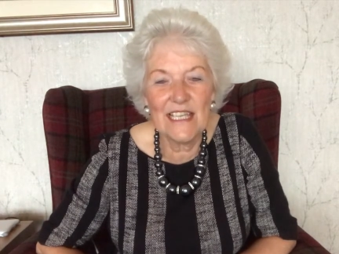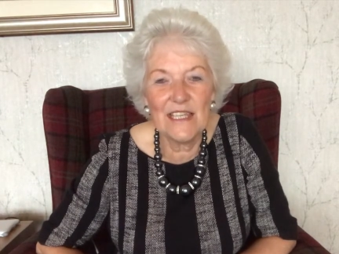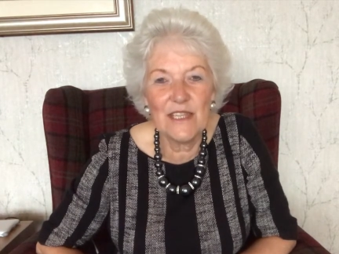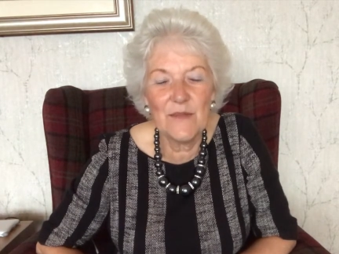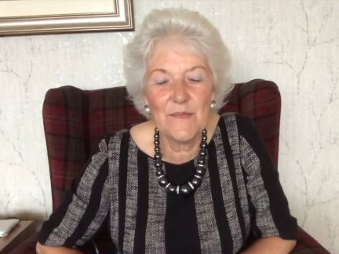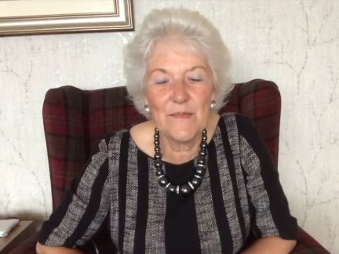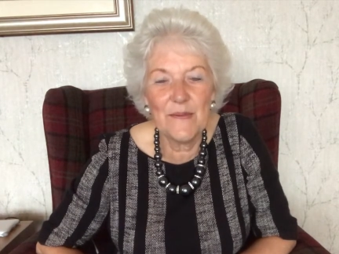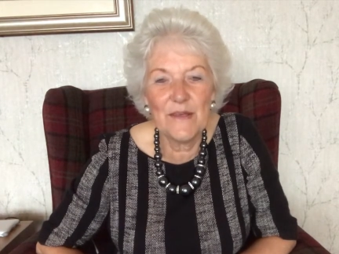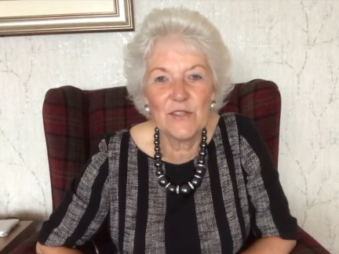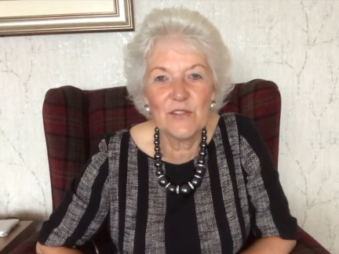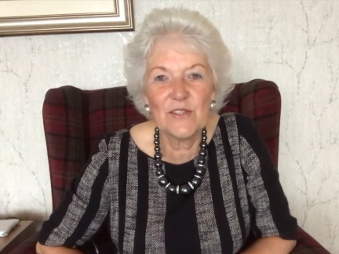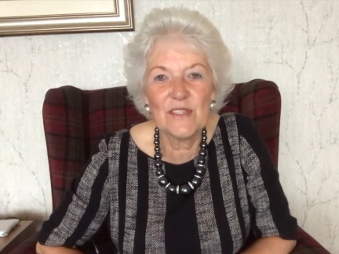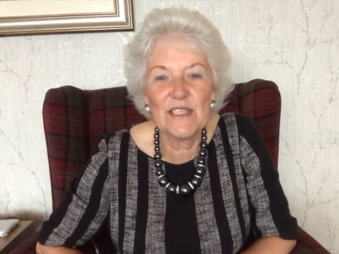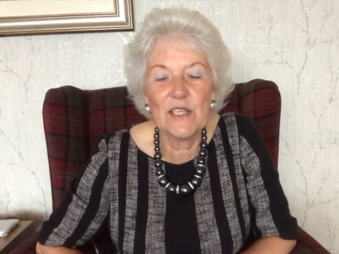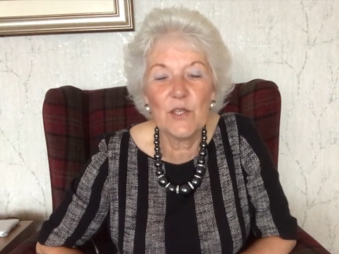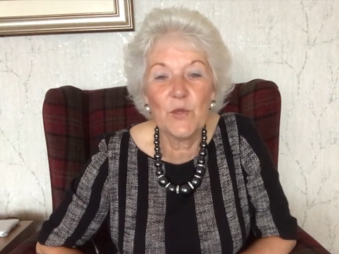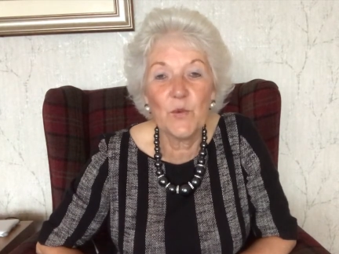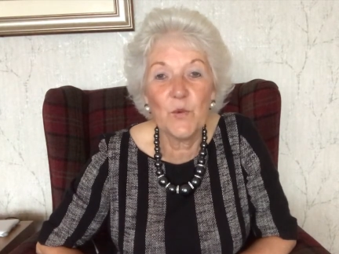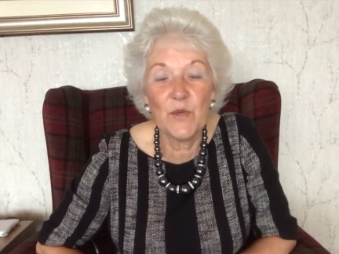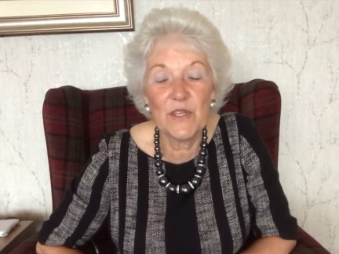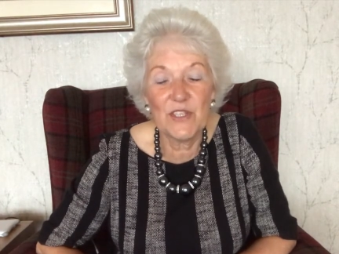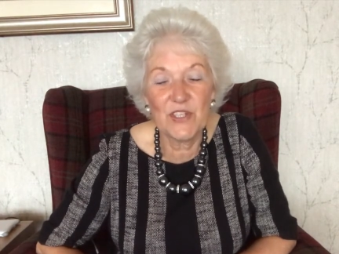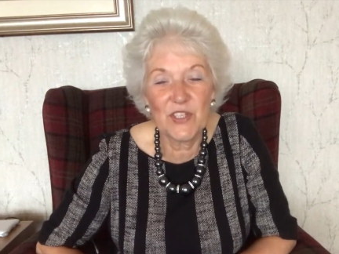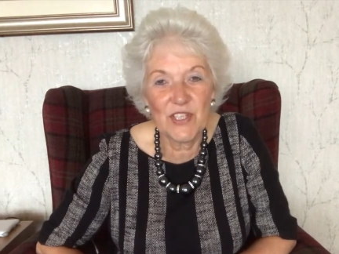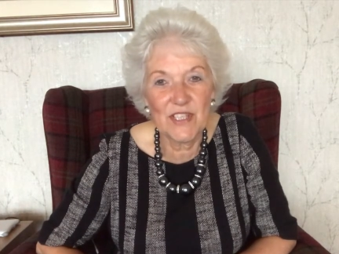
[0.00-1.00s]
in the building,
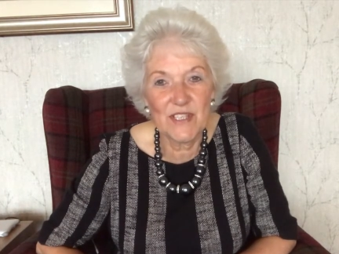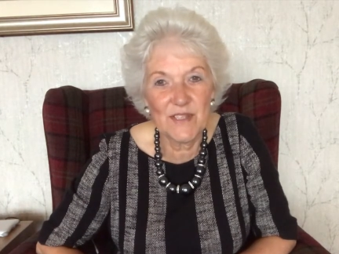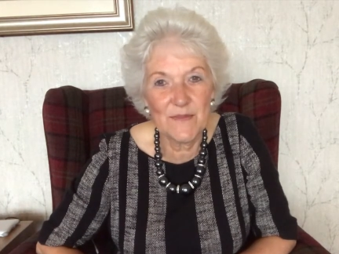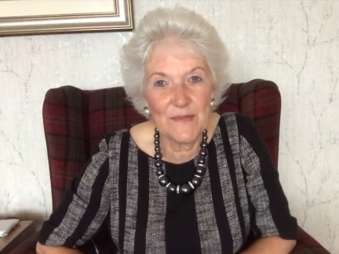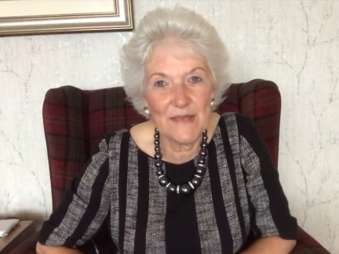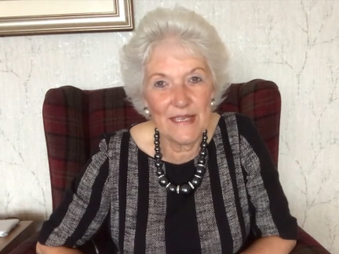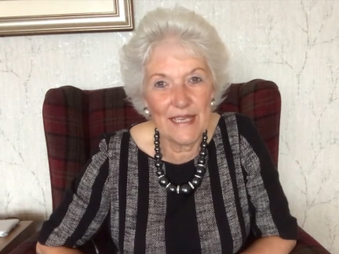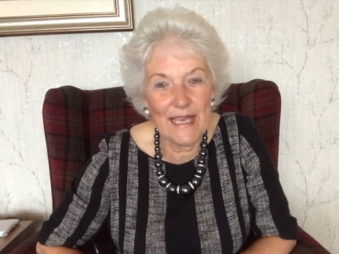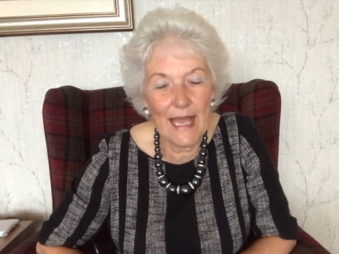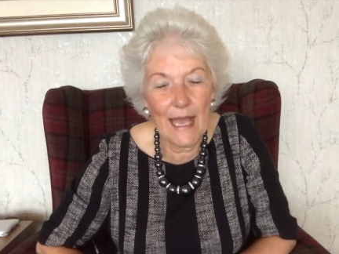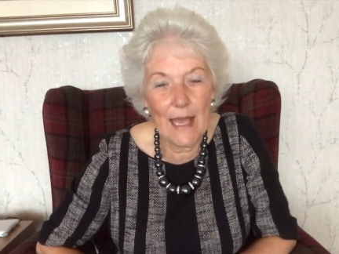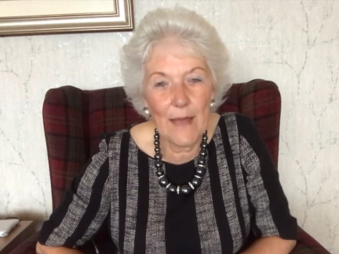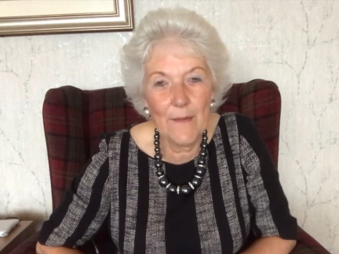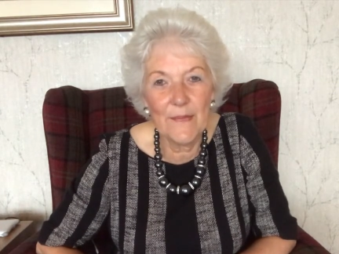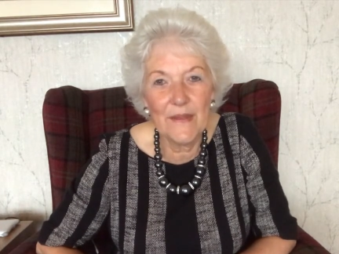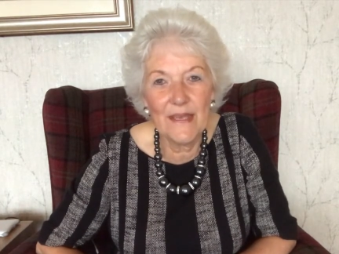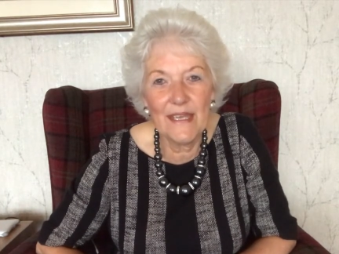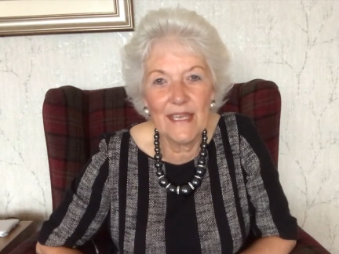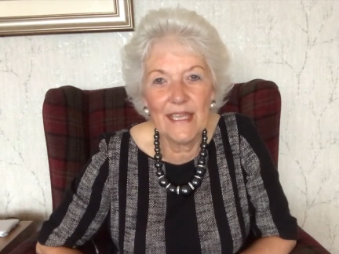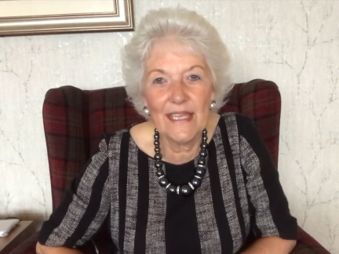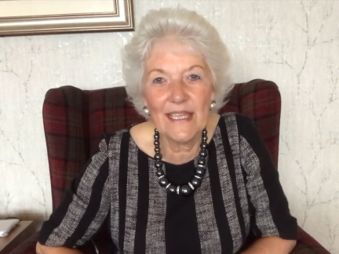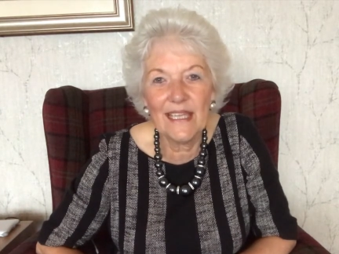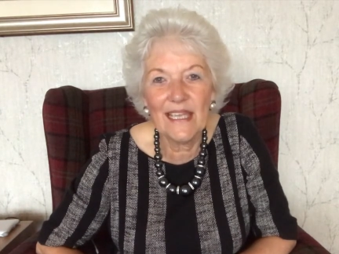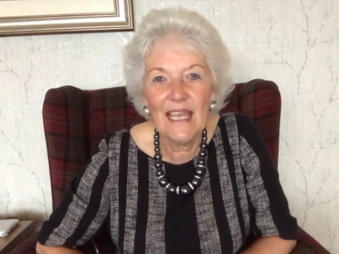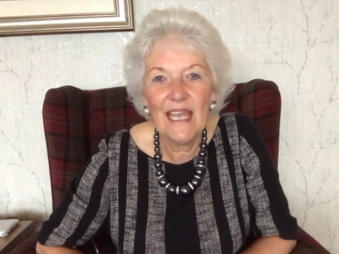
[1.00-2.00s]
which has been
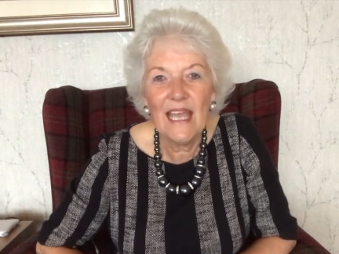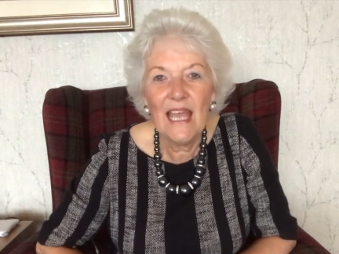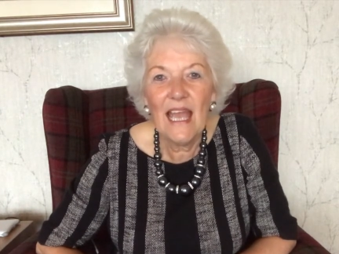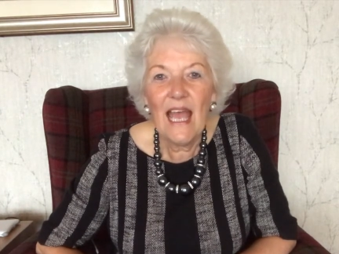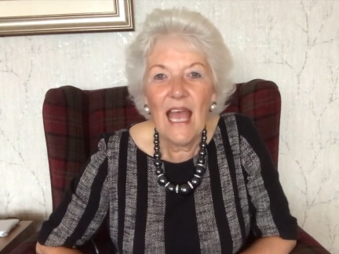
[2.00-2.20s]
happening.